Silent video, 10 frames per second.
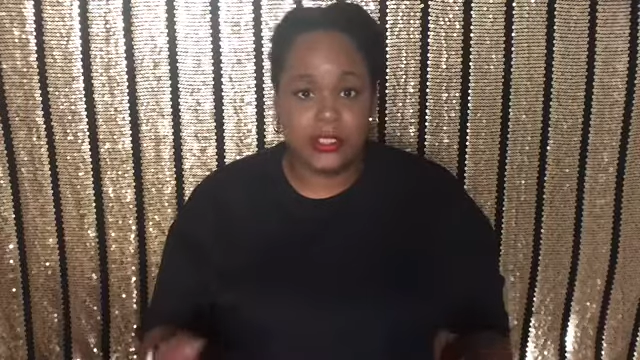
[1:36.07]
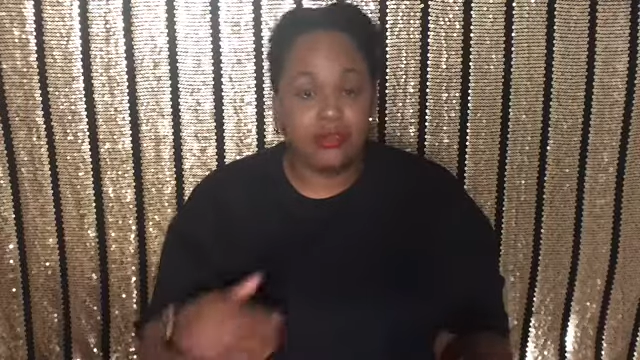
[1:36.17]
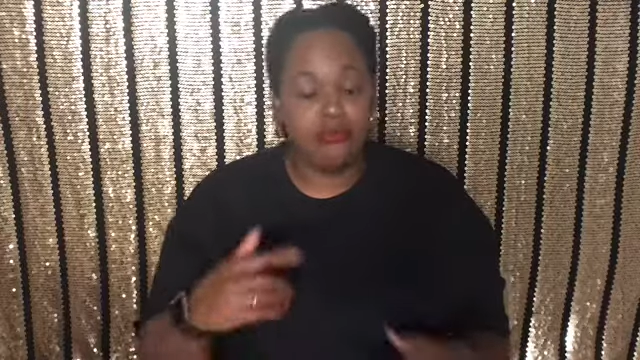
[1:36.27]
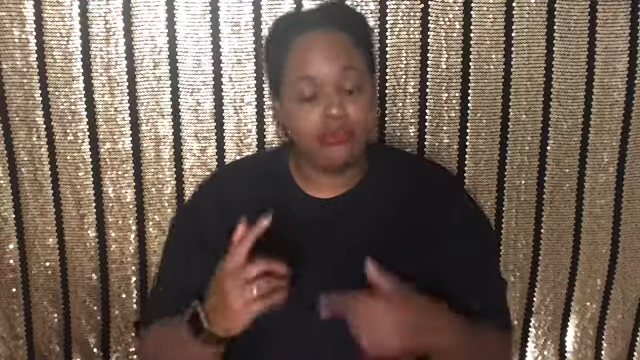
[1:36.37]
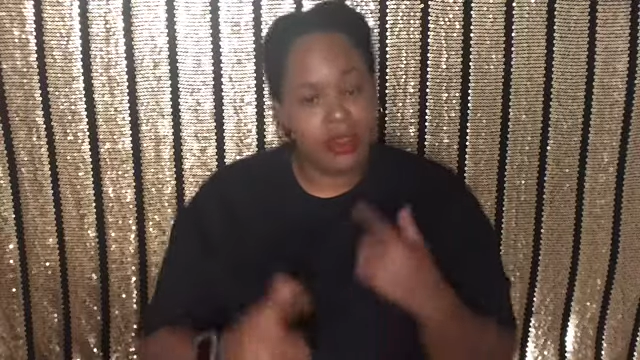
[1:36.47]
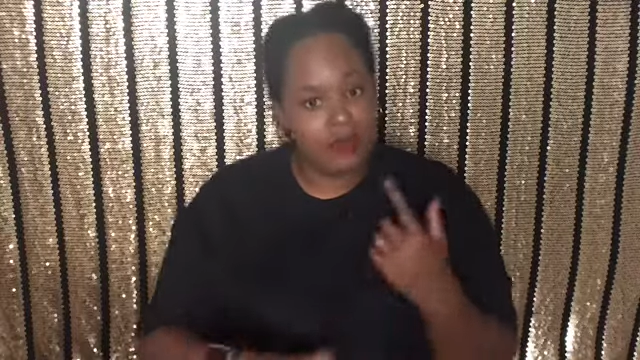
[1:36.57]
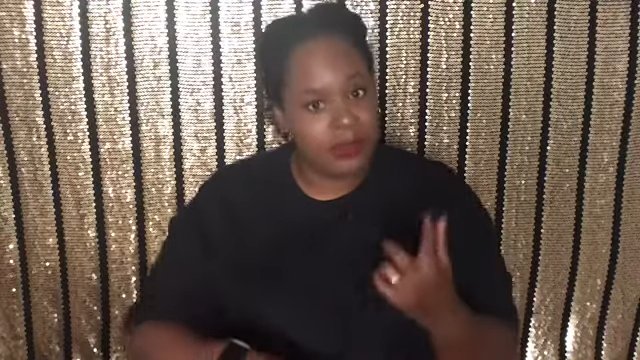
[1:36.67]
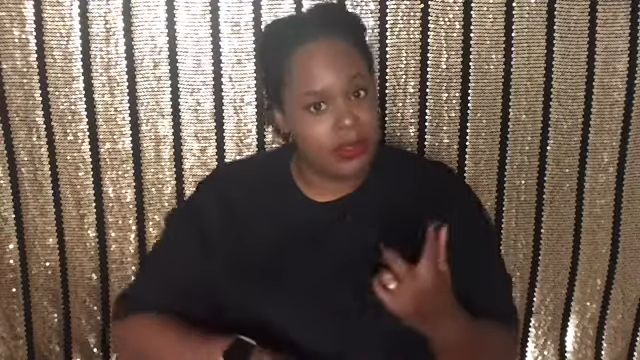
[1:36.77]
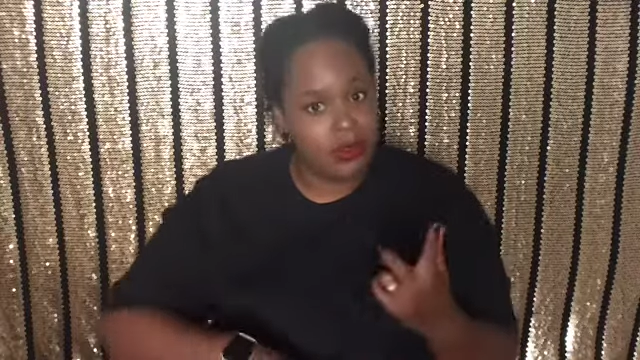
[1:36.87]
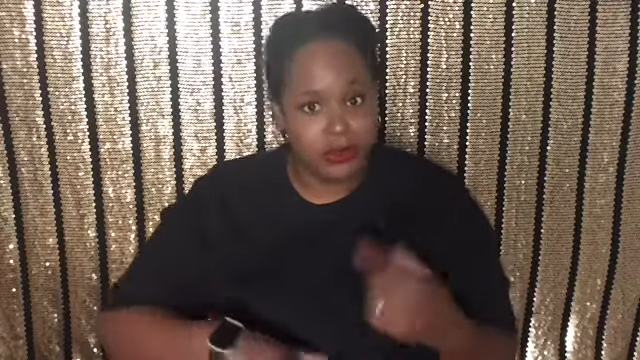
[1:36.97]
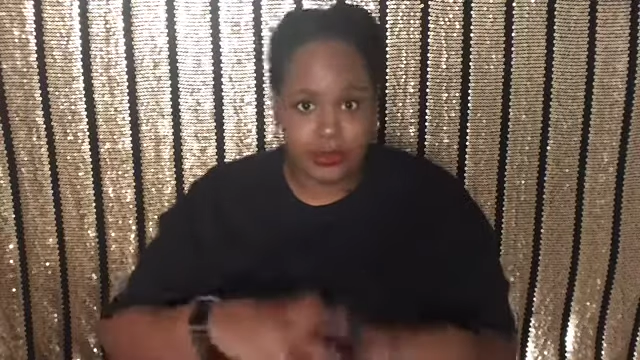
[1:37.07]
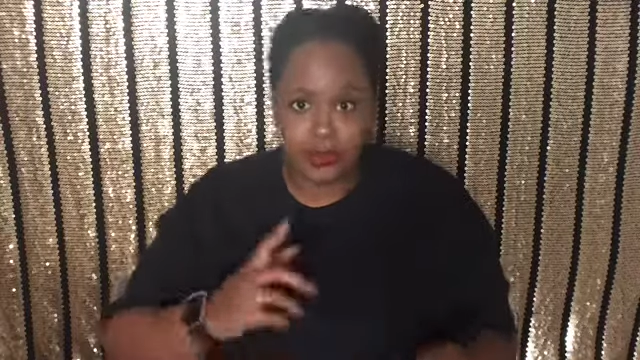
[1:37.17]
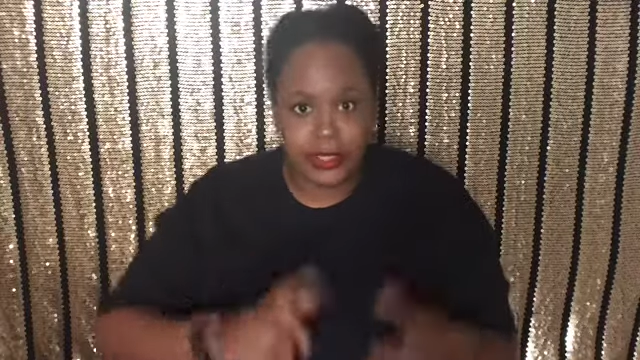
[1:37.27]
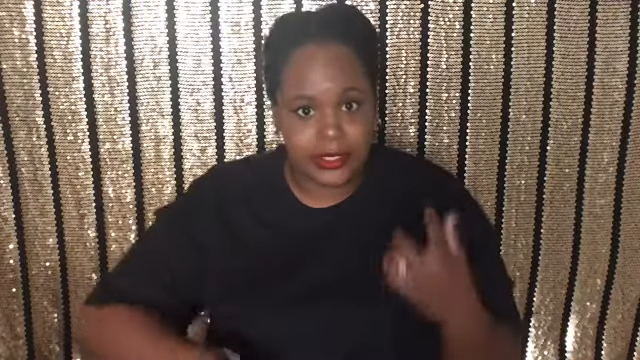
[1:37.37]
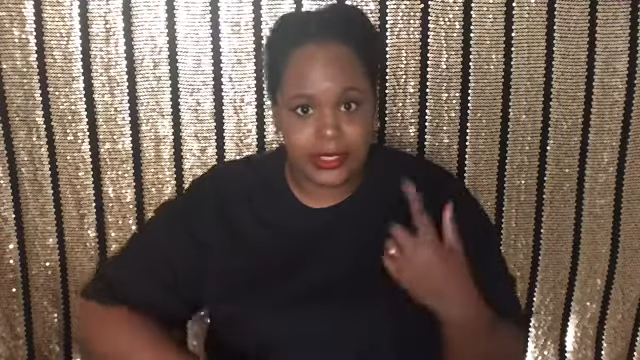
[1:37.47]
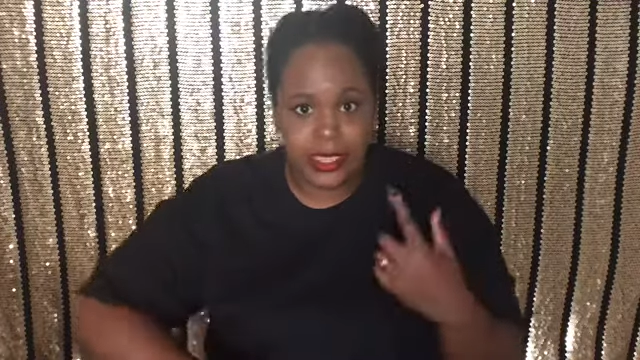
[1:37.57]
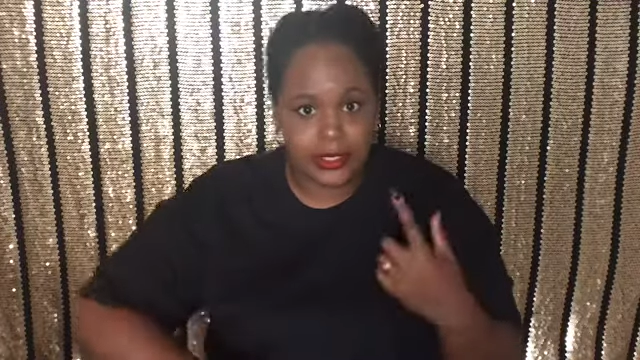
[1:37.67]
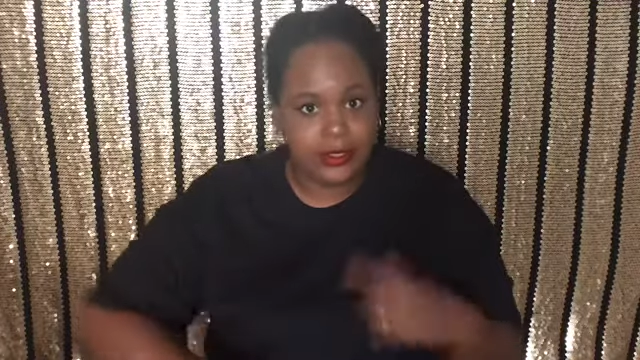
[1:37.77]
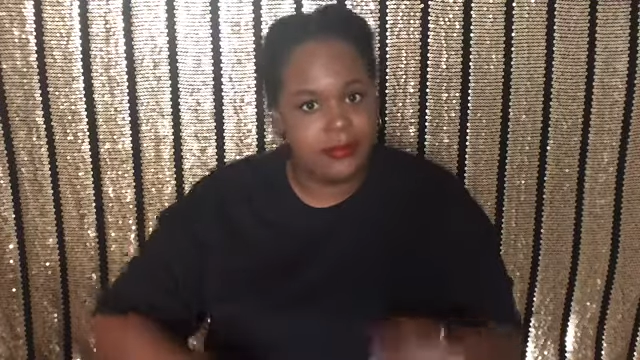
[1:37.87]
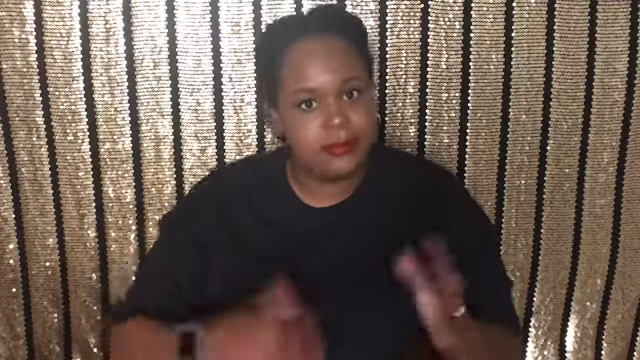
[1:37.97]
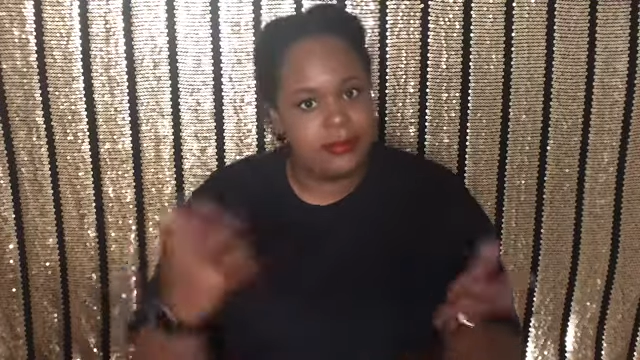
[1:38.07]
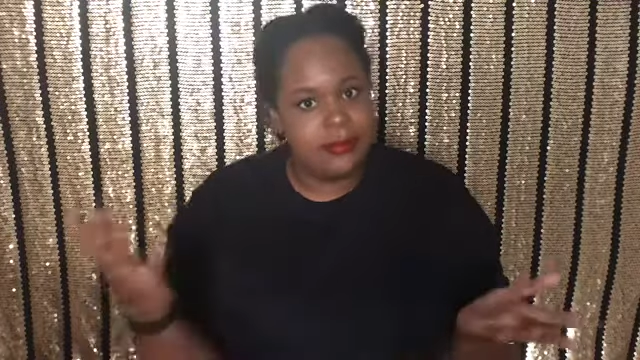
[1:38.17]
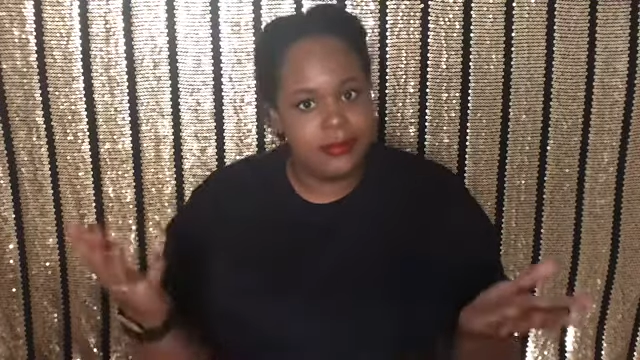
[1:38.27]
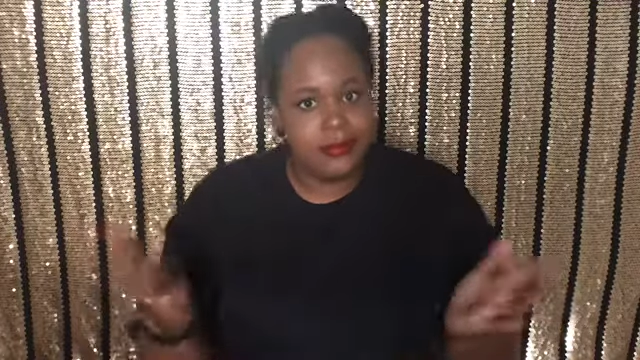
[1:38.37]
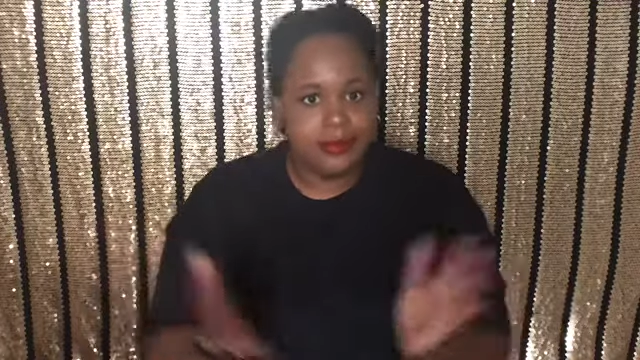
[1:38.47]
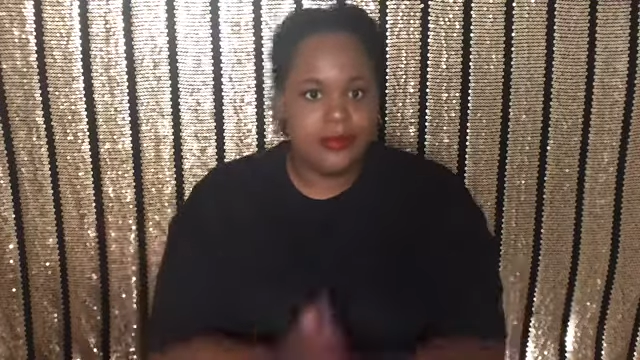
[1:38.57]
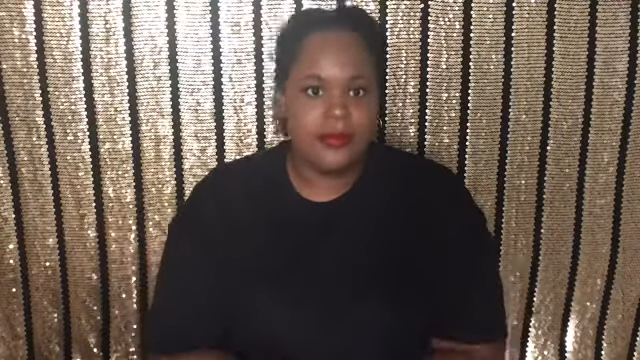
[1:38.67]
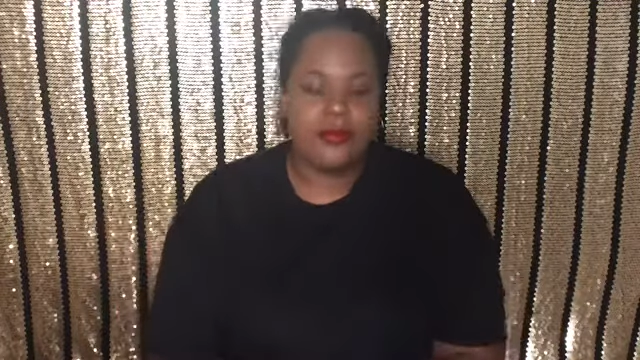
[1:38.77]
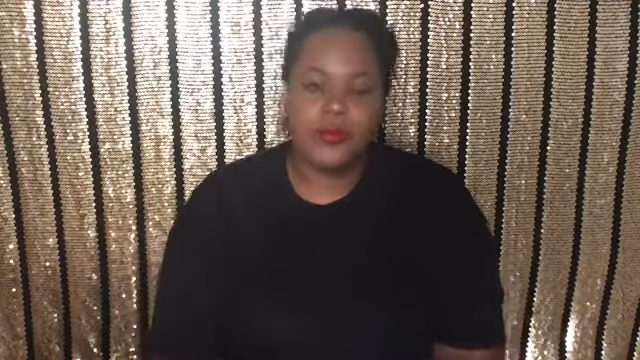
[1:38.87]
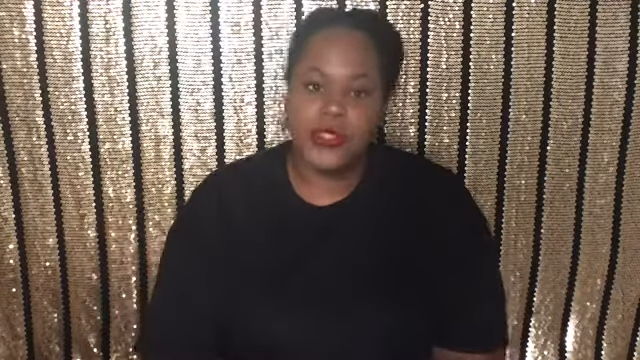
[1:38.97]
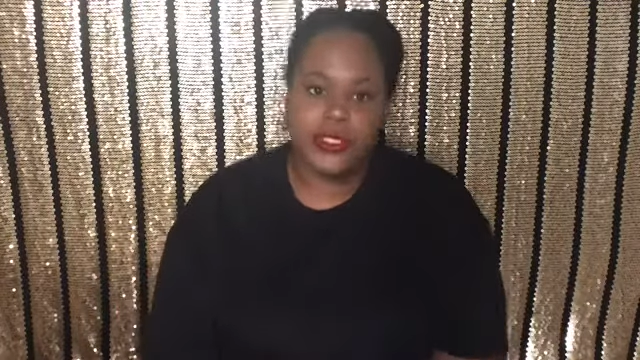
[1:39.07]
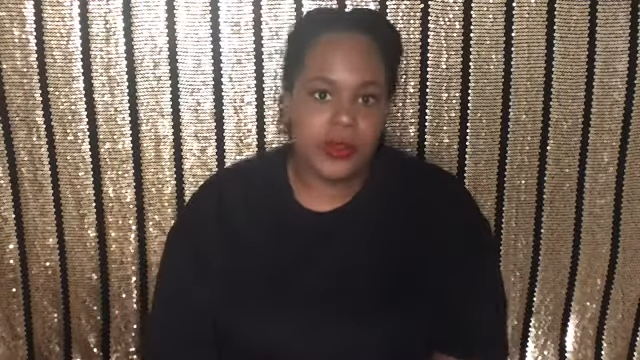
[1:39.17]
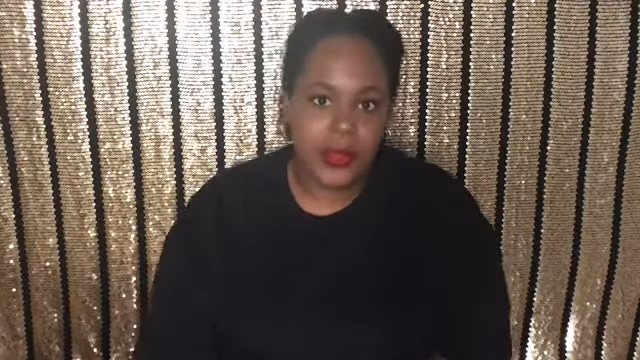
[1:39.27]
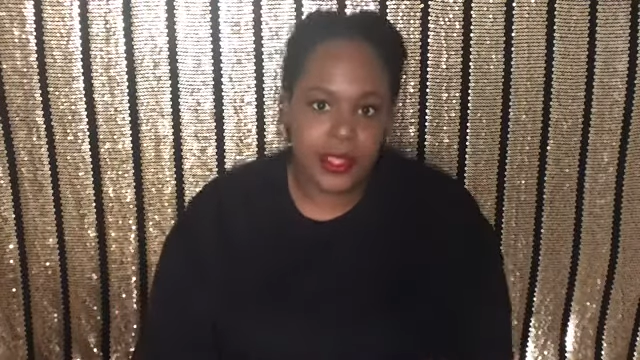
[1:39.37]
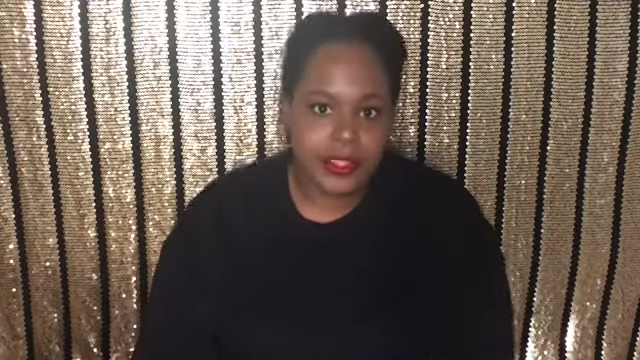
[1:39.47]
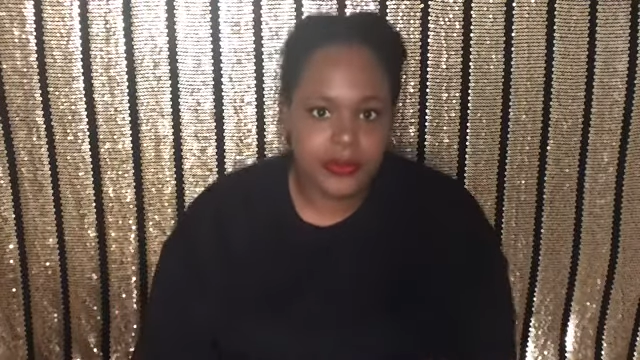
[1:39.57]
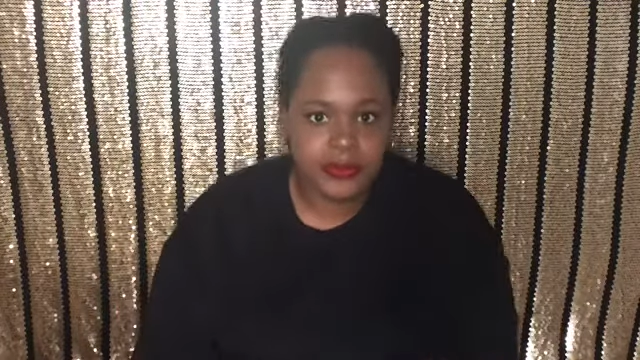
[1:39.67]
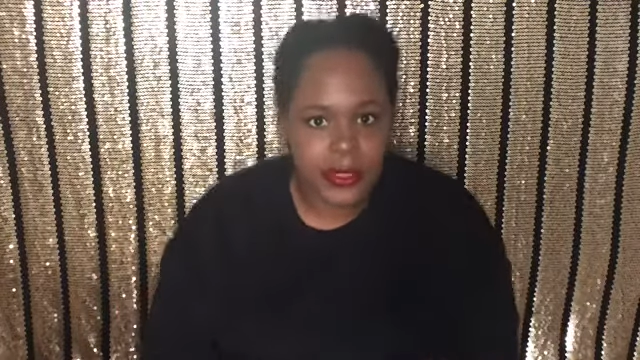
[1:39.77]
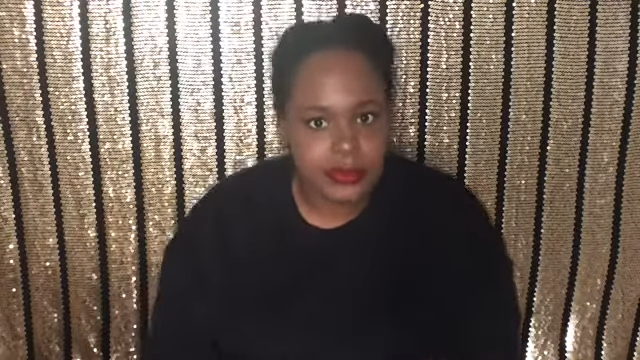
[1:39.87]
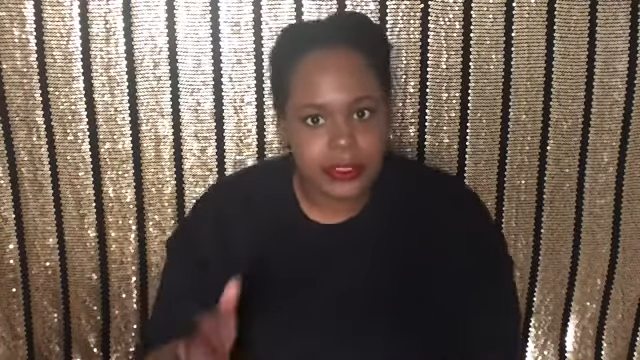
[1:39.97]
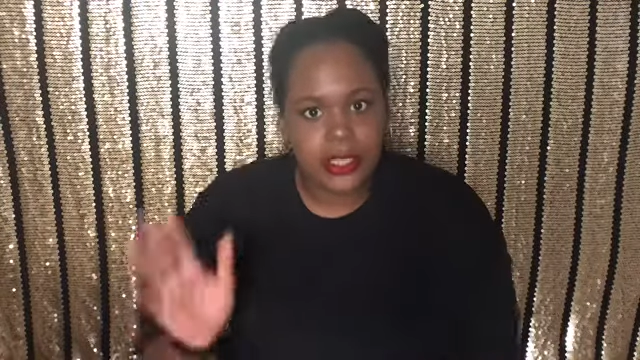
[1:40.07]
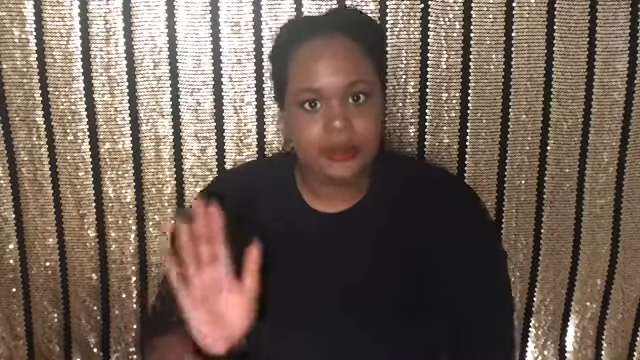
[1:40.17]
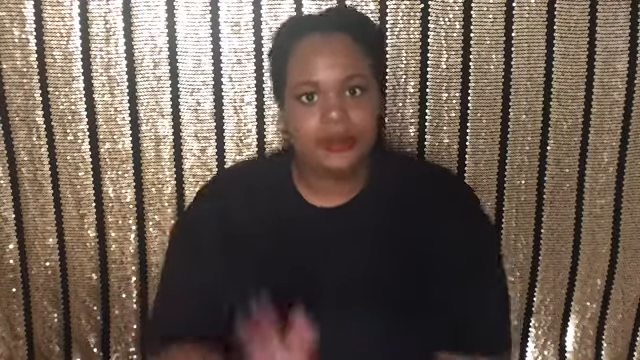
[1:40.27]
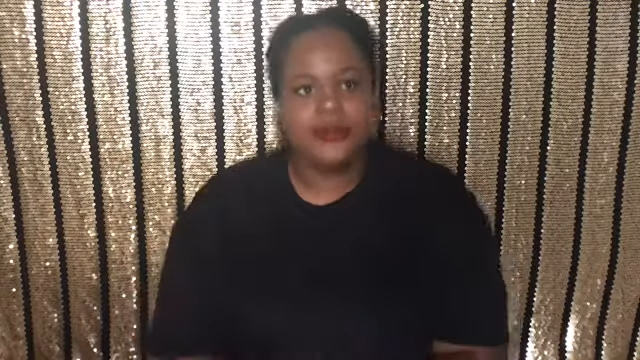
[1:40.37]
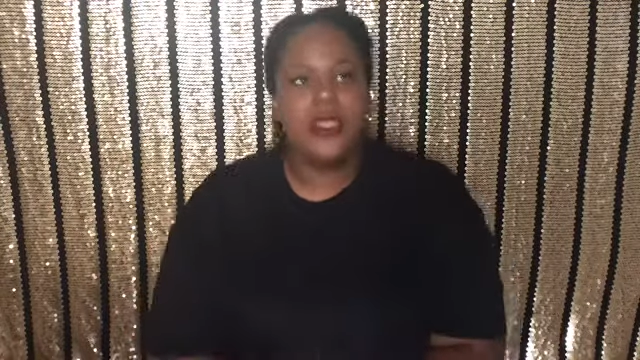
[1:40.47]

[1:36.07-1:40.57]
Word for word: So traveling on two Wednesdays, Wednesday weigh in, that was out.